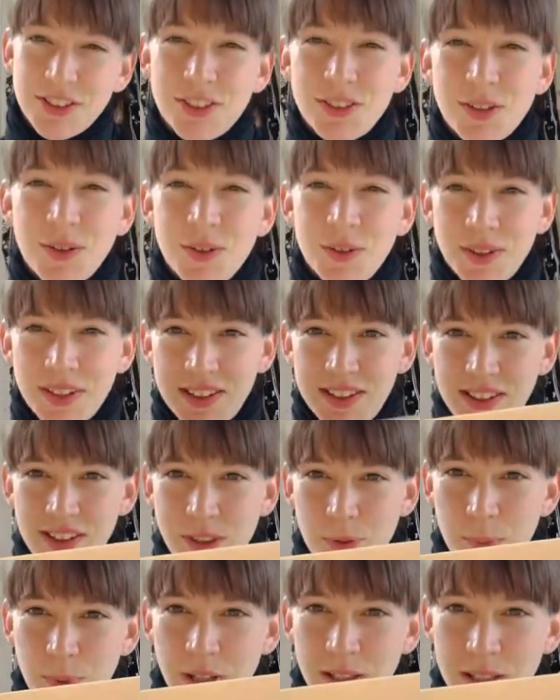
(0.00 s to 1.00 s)
you, this is the
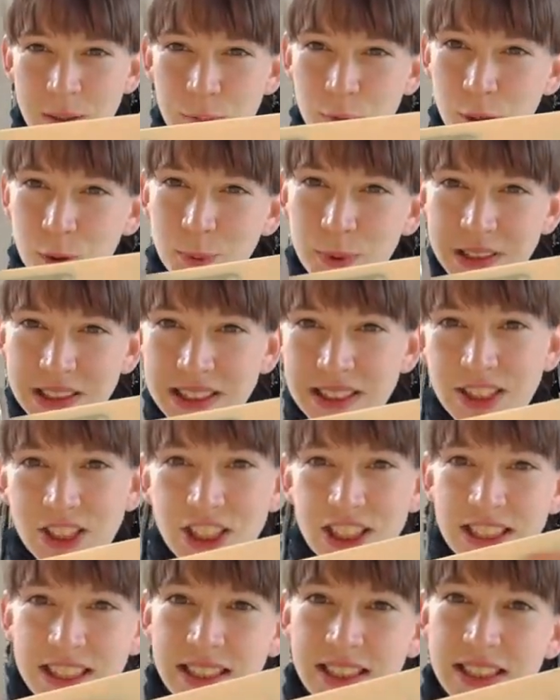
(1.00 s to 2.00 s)
polypropylene jian
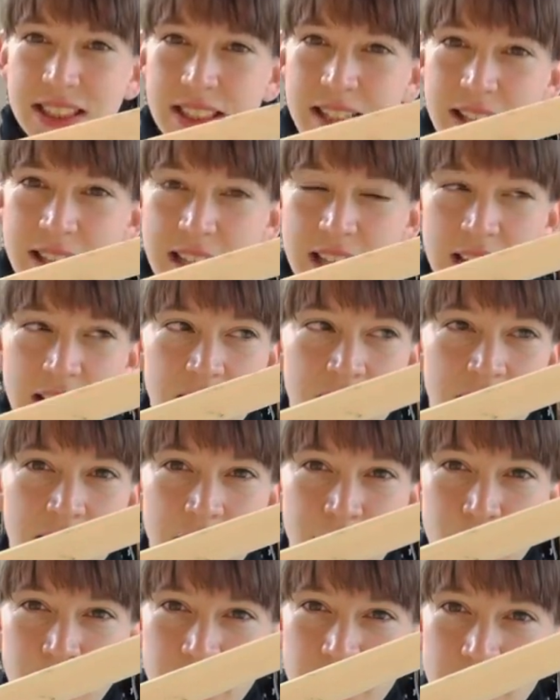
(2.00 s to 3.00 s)
that I
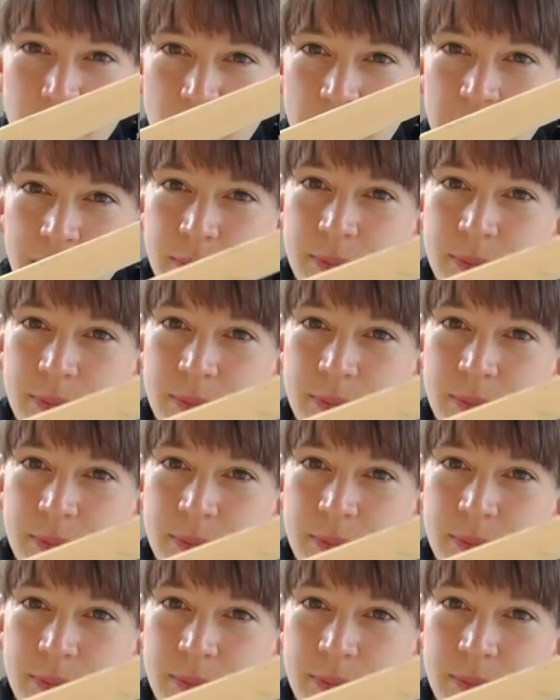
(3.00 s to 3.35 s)
use as well.